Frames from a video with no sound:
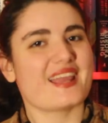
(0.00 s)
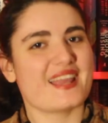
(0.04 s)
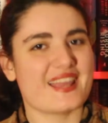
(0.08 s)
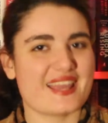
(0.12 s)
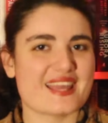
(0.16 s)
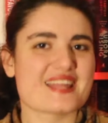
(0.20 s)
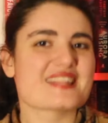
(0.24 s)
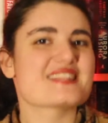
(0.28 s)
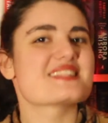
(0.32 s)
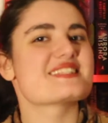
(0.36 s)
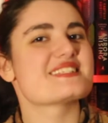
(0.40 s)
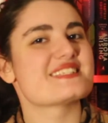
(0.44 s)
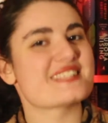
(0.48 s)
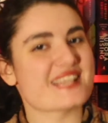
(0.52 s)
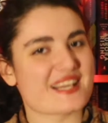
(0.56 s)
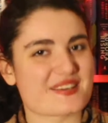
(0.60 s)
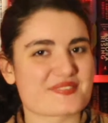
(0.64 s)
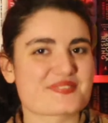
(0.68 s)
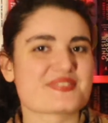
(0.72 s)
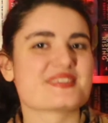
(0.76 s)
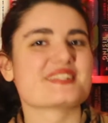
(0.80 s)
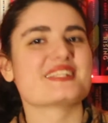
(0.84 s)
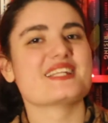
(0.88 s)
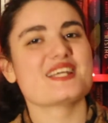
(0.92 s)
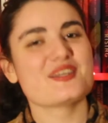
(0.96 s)
It's
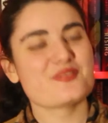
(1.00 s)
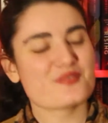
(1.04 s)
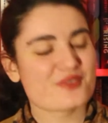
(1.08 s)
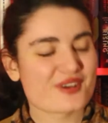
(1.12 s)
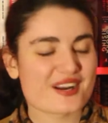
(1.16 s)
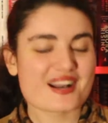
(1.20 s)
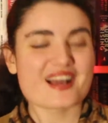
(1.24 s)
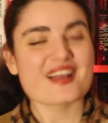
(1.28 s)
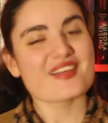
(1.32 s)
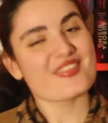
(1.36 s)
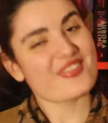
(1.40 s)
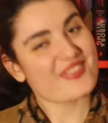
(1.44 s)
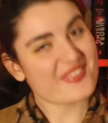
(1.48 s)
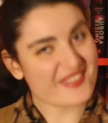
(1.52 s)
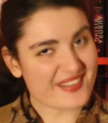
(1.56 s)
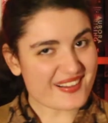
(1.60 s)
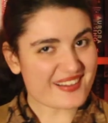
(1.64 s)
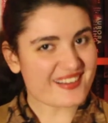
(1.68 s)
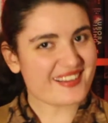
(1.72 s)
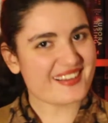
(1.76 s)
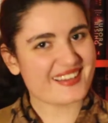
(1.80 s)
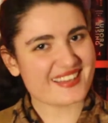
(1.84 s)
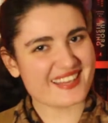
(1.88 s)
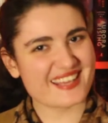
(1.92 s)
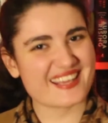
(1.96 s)
definitely what
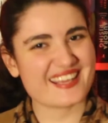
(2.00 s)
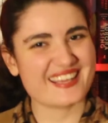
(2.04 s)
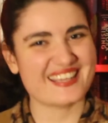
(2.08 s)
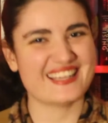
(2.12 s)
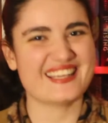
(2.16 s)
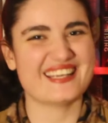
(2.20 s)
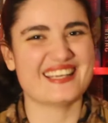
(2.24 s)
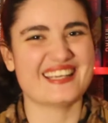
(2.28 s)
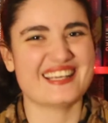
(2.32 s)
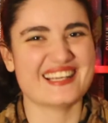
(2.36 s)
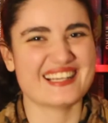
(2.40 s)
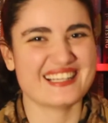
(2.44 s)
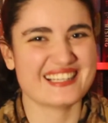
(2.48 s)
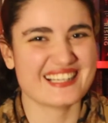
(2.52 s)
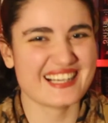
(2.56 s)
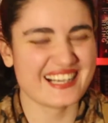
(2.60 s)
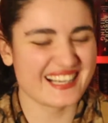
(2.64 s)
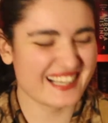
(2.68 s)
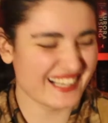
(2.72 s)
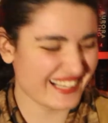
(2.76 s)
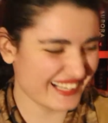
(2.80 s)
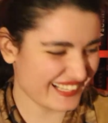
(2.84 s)
I thought.